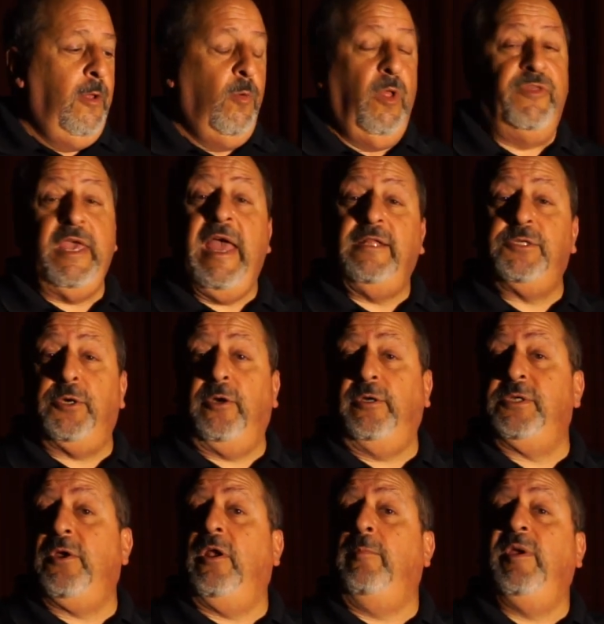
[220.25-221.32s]
Well, the answer
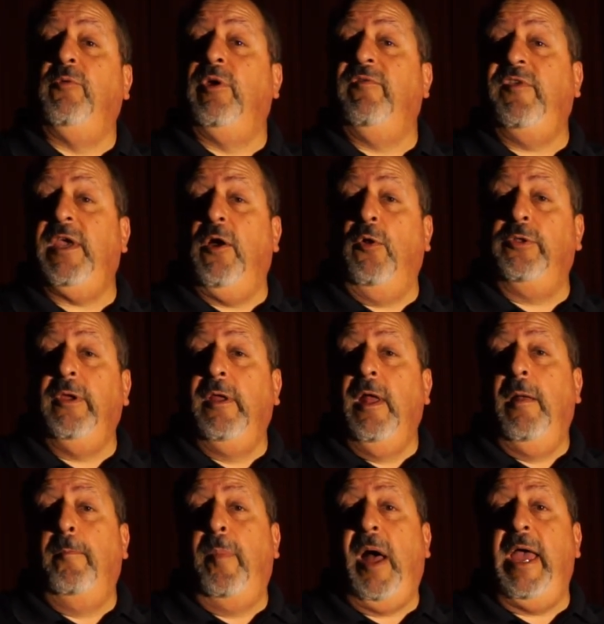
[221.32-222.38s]
is going to be revealed
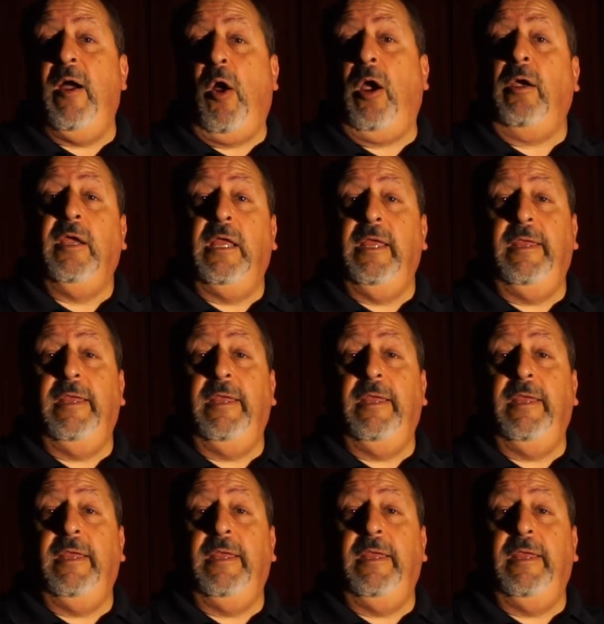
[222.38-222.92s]
by our